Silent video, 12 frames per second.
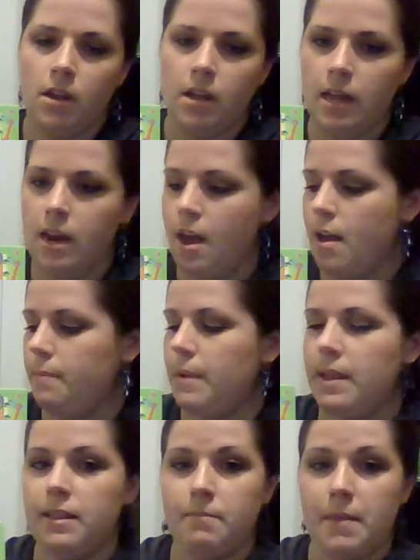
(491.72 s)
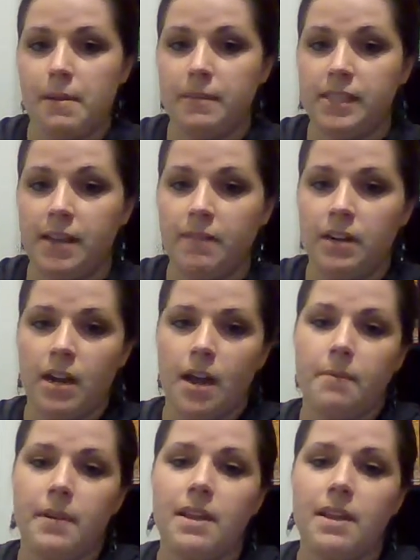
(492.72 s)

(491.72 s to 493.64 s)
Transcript: and up, and maybe seven and up.